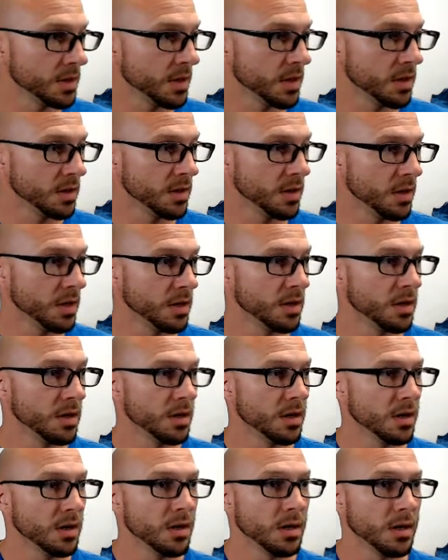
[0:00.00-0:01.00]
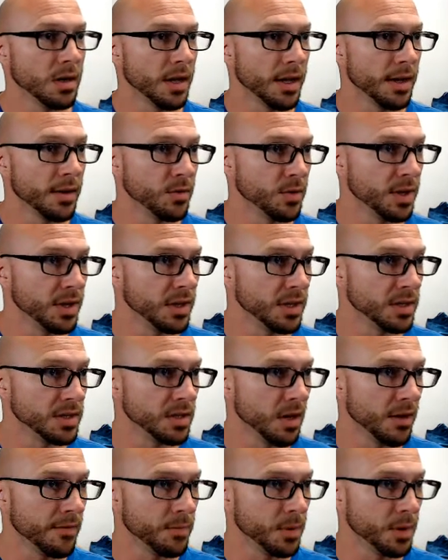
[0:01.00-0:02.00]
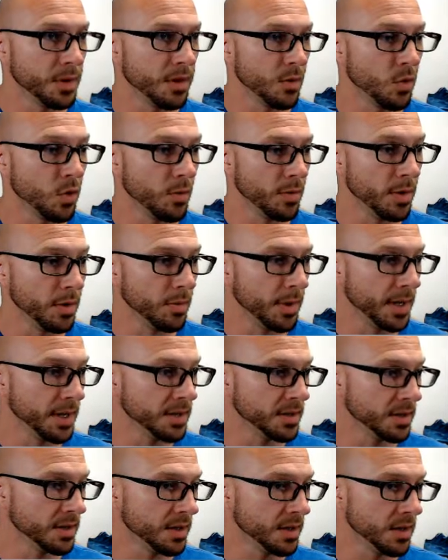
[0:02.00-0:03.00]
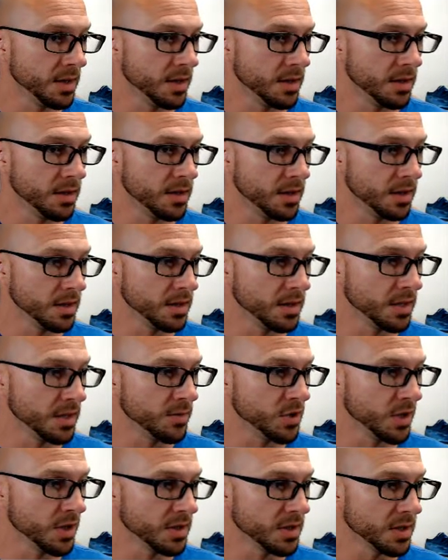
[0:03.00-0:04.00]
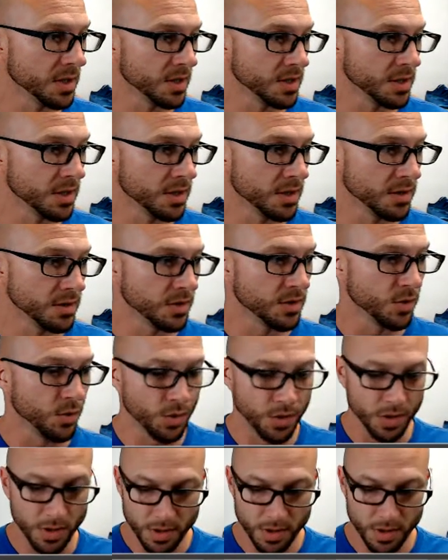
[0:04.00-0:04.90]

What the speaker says: There, and I'll read these off, but they will be pasted in the team draw section on the store.